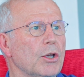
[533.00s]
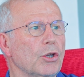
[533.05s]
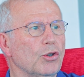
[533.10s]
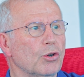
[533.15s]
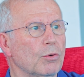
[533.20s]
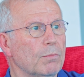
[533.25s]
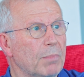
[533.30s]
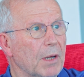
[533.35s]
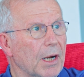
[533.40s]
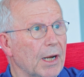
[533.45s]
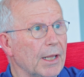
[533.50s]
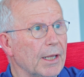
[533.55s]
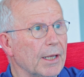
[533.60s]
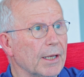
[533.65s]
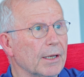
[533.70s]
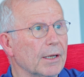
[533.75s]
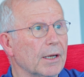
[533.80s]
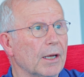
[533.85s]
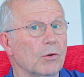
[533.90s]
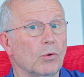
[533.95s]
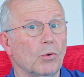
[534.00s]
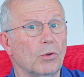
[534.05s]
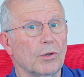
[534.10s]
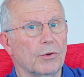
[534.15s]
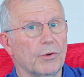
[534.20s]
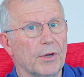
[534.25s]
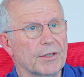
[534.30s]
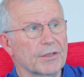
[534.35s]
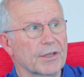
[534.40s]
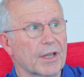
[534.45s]
your billing, and all
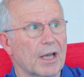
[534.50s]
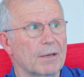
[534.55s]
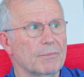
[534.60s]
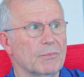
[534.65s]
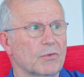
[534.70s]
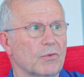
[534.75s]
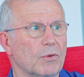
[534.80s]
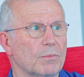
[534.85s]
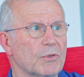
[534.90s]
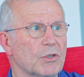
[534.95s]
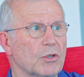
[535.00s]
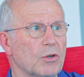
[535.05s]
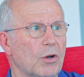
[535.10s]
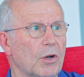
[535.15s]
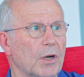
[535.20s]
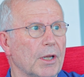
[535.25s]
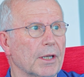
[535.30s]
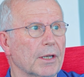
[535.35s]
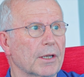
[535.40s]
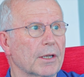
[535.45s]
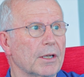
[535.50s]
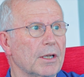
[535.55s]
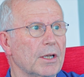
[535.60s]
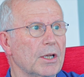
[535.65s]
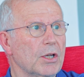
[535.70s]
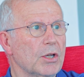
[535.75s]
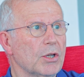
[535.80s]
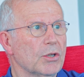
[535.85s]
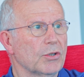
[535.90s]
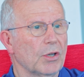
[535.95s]
the rest comes from Starlink.
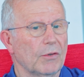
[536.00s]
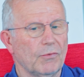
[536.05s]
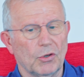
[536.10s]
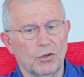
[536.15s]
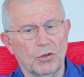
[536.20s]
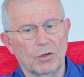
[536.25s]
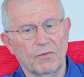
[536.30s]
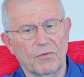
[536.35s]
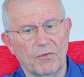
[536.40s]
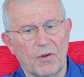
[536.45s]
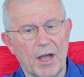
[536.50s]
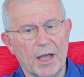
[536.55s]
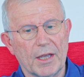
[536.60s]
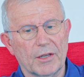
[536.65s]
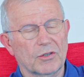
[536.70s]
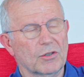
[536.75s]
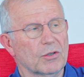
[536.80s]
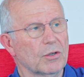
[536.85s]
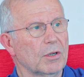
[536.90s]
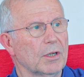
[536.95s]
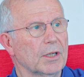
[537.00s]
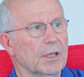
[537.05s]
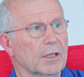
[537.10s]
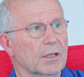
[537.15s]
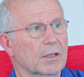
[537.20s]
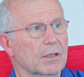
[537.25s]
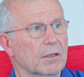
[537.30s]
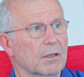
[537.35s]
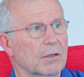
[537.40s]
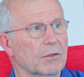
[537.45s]
Oh, okay. So if you do it via
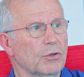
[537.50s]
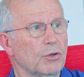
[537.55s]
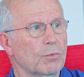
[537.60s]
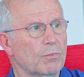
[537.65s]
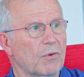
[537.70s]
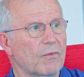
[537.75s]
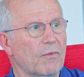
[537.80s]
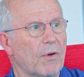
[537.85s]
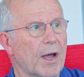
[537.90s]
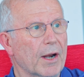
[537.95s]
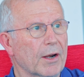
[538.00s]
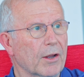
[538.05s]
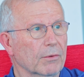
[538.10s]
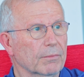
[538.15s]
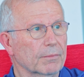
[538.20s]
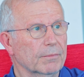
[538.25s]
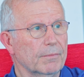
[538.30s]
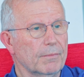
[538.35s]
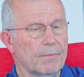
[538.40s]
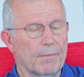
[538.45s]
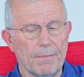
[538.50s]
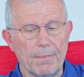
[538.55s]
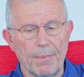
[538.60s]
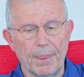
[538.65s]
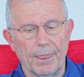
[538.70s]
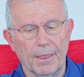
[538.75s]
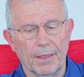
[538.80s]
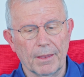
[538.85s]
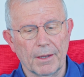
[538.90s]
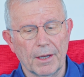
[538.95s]
Starlink, you provide
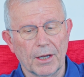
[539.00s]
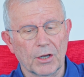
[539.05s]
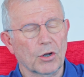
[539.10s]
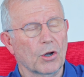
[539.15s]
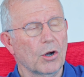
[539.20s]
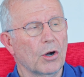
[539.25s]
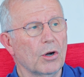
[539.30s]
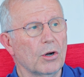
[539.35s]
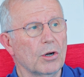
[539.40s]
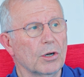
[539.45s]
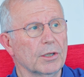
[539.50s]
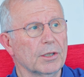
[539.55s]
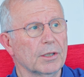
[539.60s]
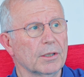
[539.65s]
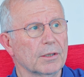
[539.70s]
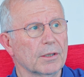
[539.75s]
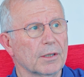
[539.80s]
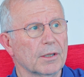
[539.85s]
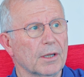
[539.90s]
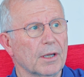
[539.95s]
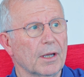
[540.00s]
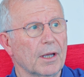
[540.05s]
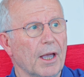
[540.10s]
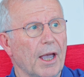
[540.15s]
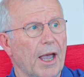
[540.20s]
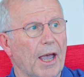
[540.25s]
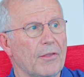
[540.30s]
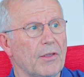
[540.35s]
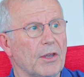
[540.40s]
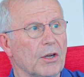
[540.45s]
a card,
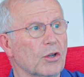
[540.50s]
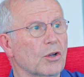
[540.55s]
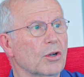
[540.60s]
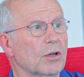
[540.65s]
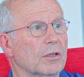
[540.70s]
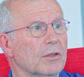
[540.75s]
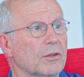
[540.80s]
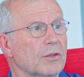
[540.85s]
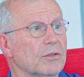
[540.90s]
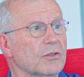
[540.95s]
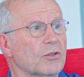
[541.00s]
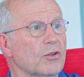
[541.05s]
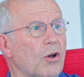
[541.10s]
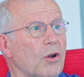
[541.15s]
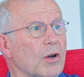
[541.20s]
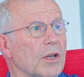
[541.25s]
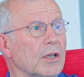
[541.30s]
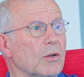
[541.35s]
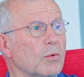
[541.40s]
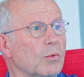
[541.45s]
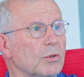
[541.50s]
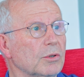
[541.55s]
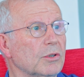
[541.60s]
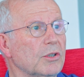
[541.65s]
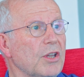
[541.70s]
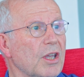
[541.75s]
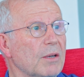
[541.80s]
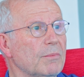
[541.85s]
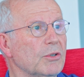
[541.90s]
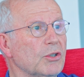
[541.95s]
and then the Starlink will
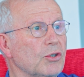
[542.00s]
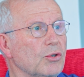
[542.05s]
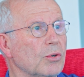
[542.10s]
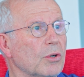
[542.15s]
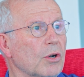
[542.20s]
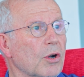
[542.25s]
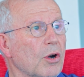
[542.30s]
debit your